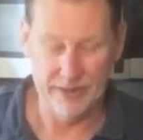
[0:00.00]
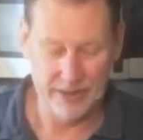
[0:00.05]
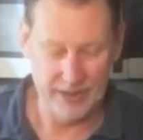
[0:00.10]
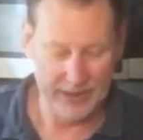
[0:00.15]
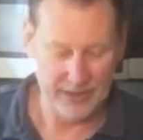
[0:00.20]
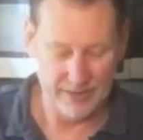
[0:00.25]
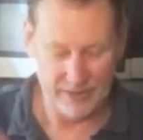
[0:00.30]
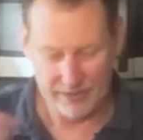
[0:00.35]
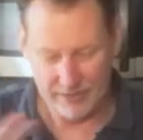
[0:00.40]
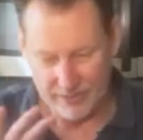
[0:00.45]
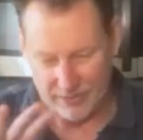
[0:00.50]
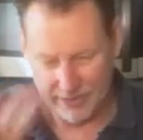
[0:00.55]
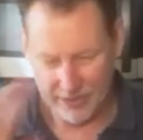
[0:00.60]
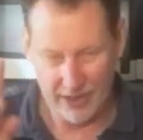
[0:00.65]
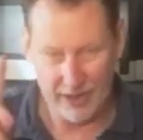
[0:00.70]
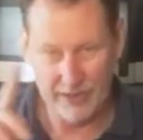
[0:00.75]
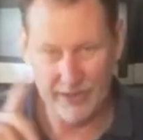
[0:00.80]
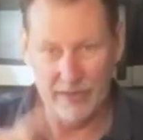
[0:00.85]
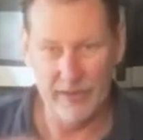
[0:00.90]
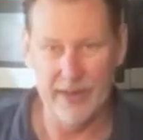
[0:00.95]
and
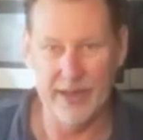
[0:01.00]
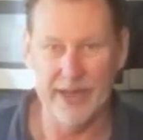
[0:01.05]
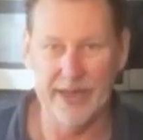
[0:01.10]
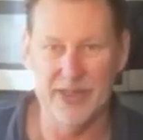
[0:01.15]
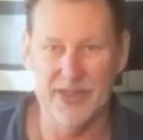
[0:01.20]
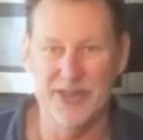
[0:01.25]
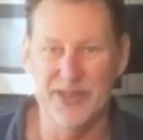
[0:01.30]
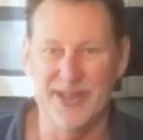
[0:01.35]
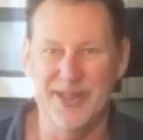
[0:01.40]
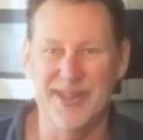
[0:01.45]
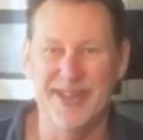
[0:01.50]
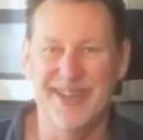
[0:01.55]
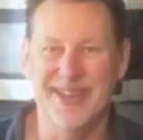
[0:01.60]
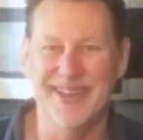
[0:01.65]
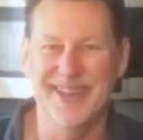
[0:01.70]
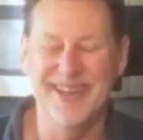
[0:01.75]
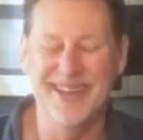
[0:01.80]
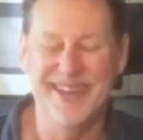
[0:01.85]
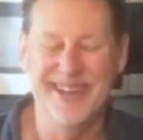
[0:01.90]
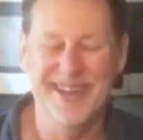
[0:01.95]
therein lies the
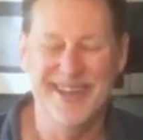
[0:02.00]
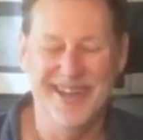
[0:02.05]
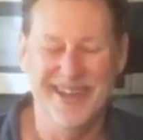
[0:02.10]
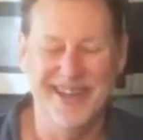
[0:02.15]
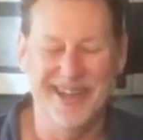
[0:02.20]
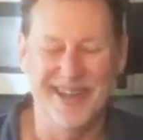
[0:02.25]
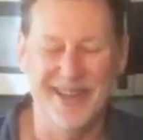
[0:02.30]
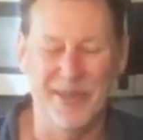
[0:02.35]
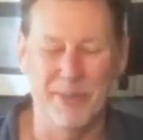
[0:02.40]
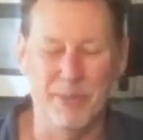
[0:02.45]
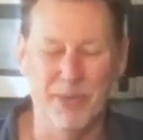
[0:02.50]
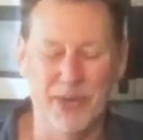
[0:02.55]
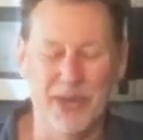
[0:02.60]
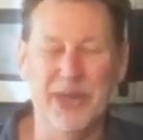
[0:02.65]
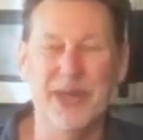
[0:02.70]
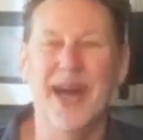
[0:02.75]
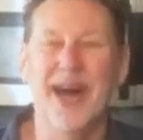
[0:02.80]
uh, uh, the million